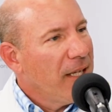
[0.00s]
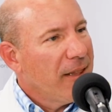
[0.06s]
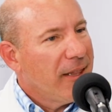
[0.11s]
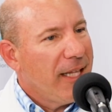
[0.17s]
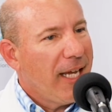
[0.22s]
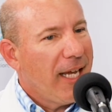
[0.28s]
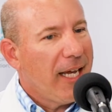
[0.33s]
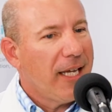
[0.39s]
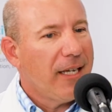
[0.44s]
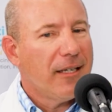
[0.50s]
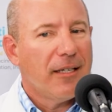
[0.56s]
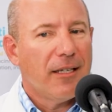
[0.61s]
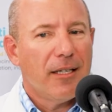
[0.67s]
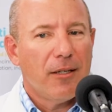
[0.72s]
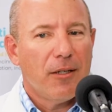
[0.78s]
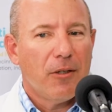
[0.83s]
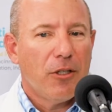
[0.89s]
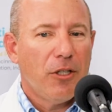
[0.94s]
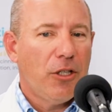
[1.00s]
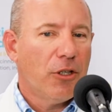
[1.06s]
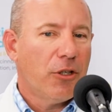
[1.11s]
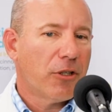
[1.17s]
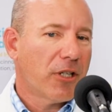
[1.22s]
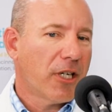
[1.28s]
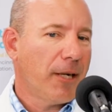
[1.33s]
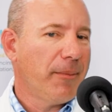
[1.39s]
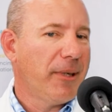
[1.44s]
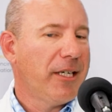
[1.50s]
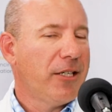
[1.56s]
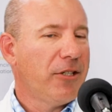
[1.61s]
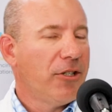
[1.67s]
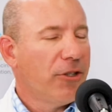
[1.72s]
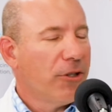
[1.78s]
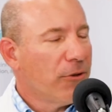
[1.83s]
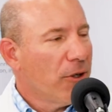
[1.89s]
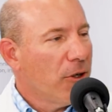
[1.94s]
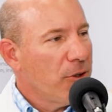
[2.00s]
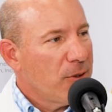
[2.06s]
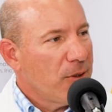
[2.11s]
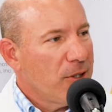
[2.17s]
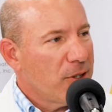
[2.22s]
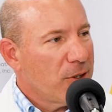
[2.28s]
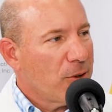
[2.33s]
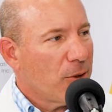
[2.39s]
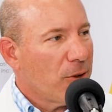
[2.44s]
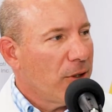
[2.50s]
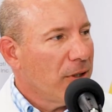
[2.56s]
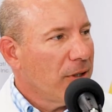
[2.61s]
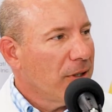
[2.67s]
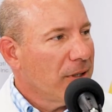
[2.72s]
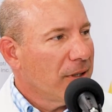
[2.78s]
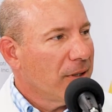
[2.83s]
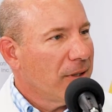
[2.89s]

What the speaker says: that you're coming into the grocery store